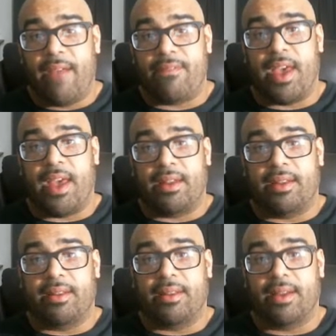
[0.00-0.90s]
that.
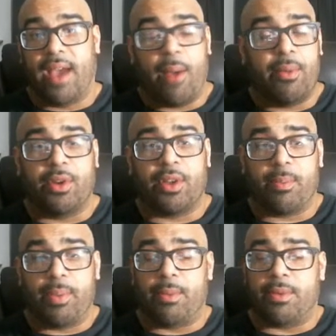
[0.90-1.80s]
How are you going to
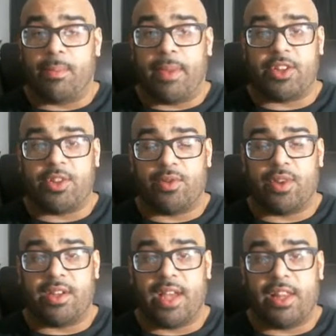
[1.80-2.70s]
compete with the best shows
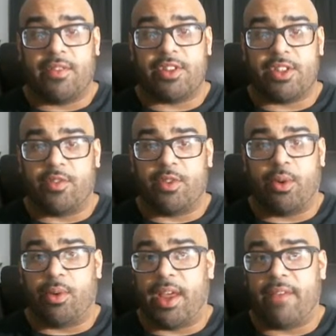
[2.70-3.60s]
on television if you
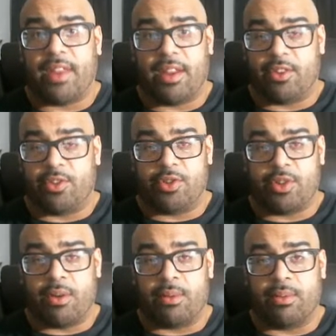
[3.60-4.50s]
don't have that on your show?